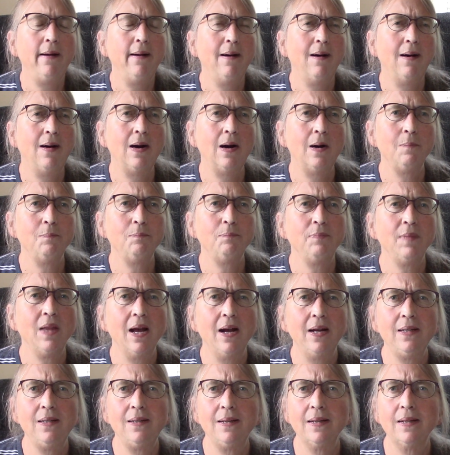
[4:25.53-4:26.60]

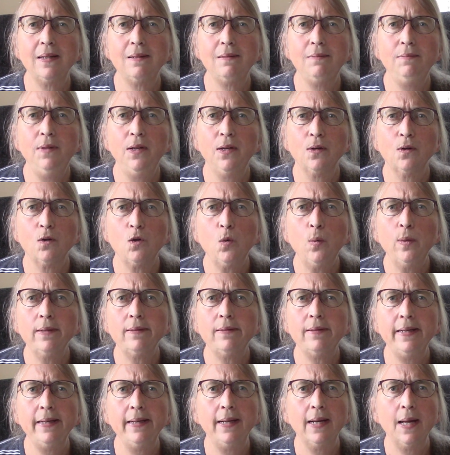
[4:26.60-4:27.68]
I did,
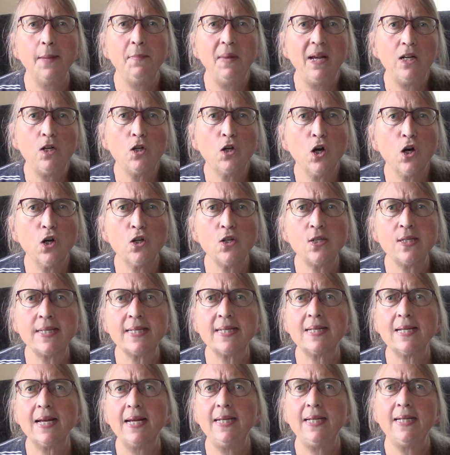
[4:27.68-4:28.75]
quilting, I made
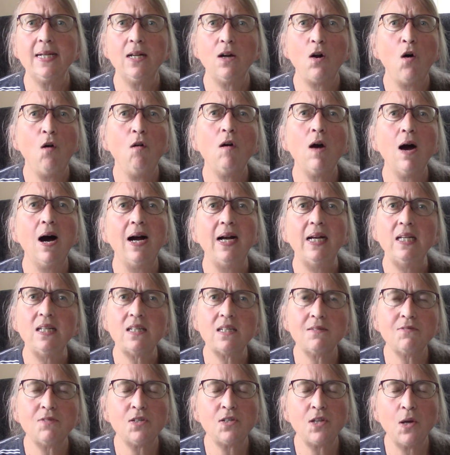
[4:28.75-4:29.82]
curtains, I did all kinds
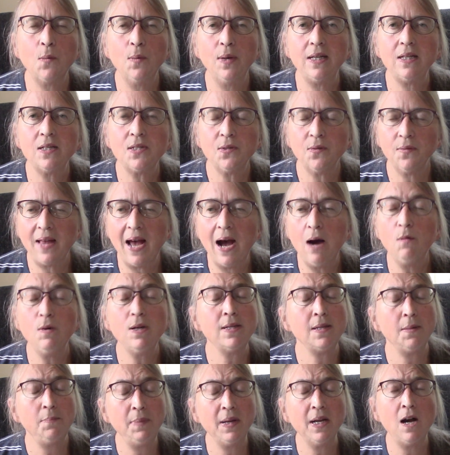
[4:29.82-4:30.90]
of sewing. So that
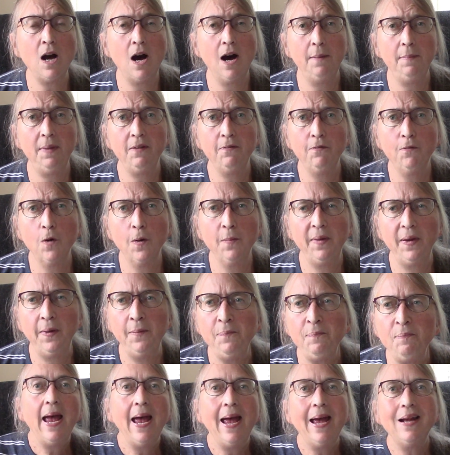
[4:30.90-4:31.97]
was a big hobby for me.
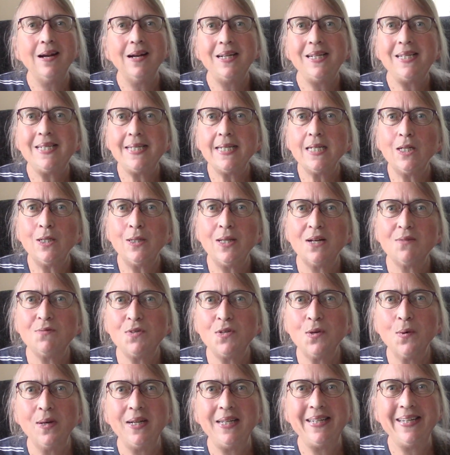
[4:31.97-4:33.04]
And I still love
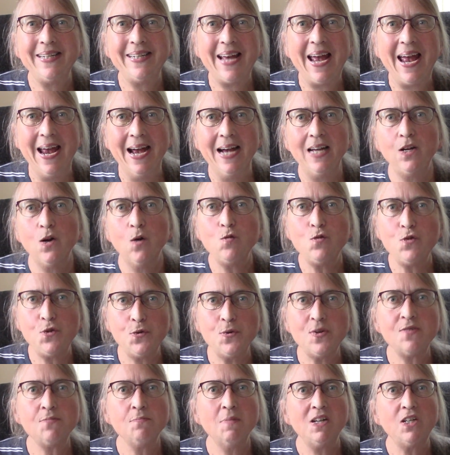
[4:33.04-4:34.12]
sewing today. I don't do
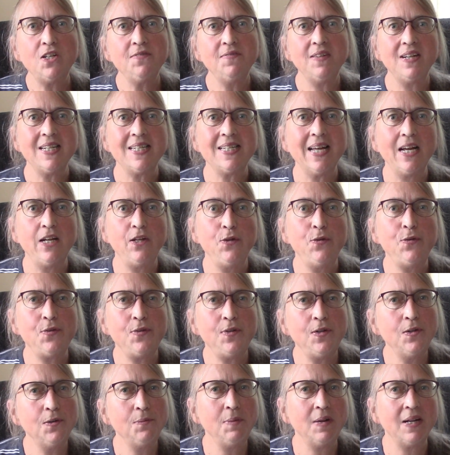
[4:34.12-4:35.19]
as much of it as I used
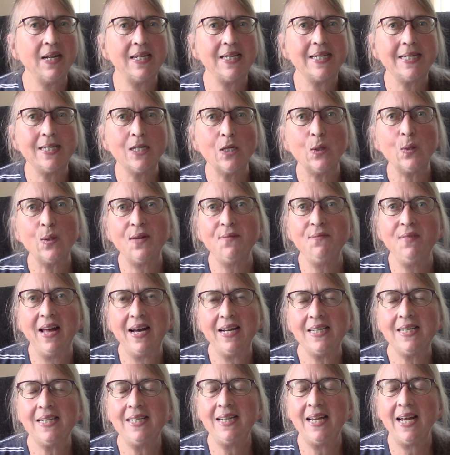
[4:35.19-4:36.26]
to, but I still love
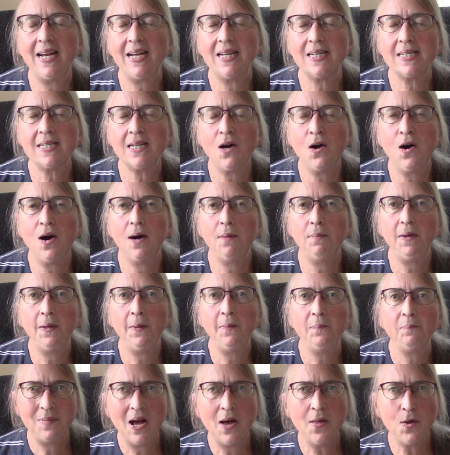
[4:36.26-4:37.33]
that today as a
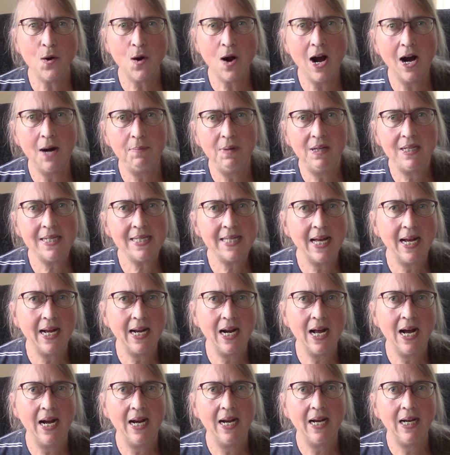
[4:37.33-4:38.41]
hobby. Other hobbies that
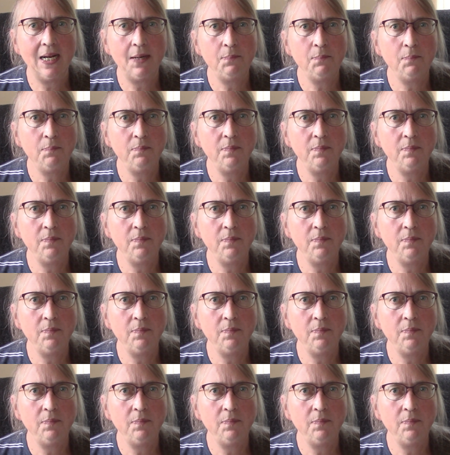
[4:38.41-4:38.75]
I